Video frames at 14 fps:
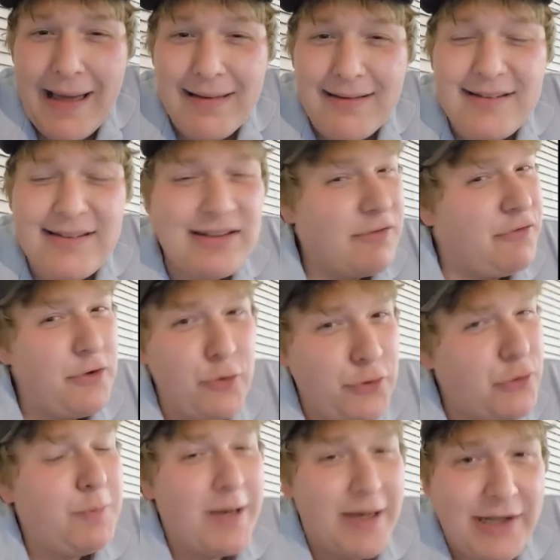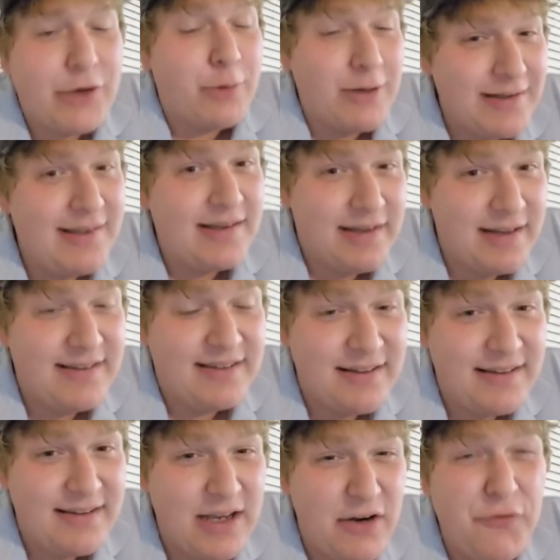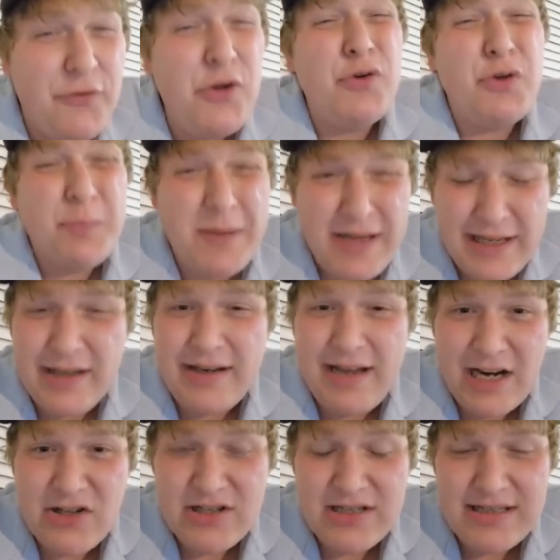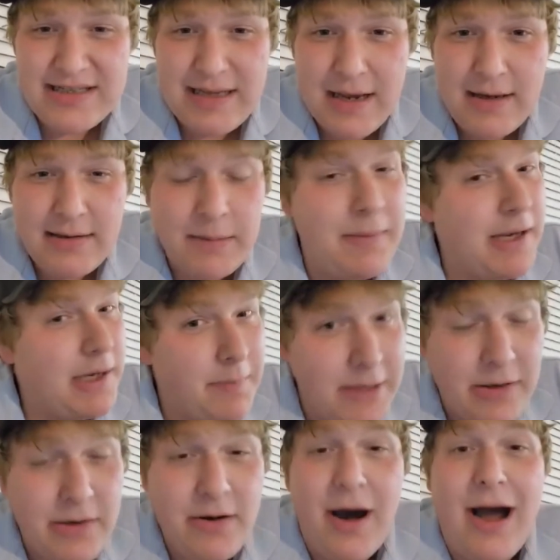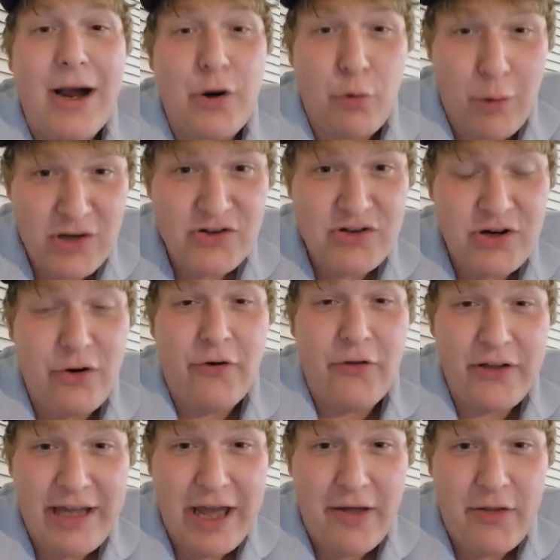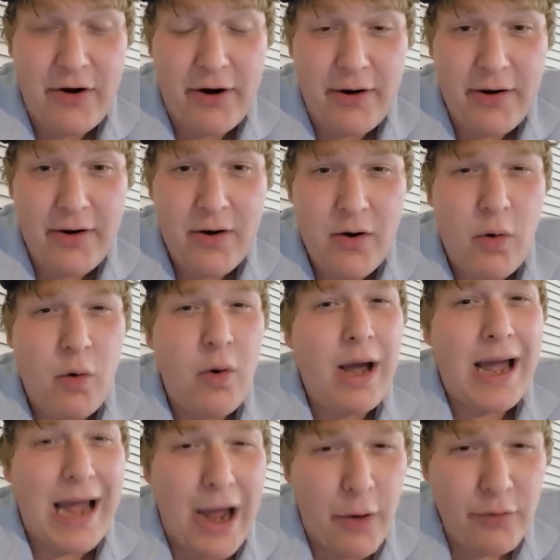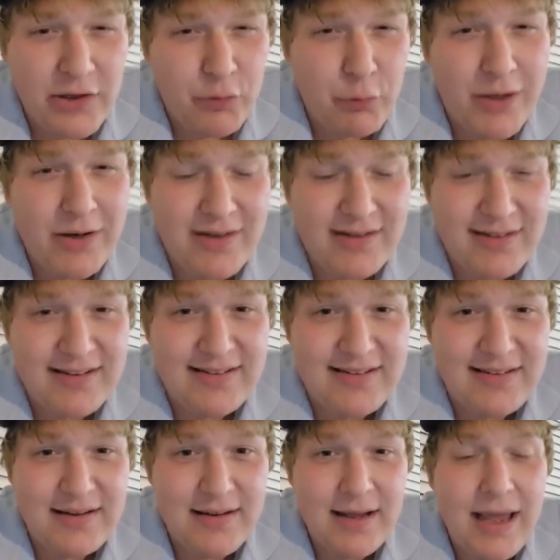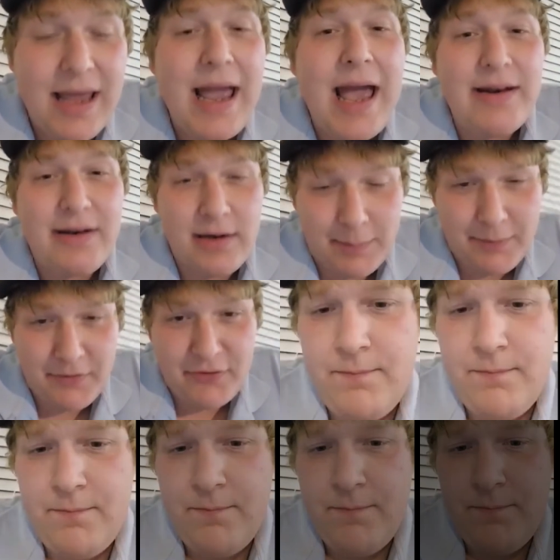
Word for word: This is a few too many coincidences and a few too many connections to make me not question altogether how these witnesses ended up in front of the